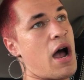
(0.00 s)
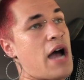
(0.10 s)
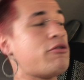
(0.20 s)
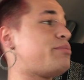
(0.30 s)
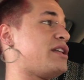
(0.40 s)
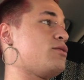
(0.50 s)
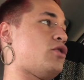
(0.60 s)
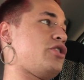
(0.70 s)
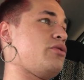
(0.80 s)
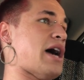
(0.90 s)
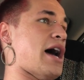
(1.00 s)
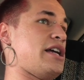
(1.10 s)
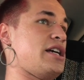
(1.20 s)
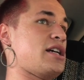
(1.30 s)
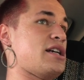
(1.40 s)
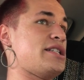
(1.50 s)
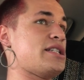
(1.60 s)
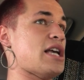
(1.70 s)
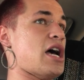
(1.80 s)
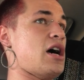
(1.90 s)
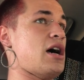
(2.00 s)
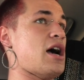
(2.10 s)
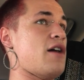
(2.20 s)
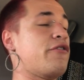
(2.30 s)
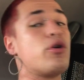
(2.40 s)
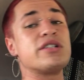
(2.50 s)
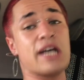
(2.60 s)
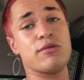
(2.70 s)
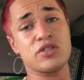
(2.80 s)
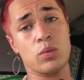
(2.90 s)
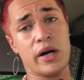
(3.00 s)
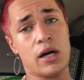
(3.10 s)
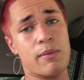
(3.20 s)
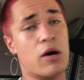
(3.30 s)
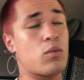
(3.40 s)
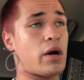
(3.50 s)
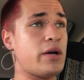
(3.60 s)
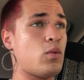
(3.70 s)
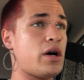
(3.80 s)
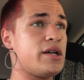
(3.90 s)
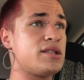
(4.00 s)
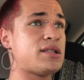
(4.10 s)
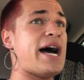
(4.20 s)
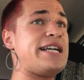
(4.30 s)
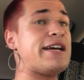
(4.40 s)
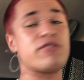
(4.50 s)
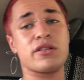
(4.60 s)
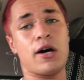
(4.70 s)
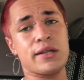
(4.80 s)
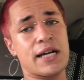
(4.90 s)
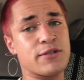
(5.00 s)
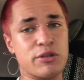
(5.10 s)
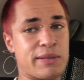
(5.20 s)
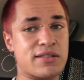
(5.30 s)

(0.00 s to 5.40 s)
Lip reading: I would be the one who had it, because of course I was aware about what it was. I never thought that it would be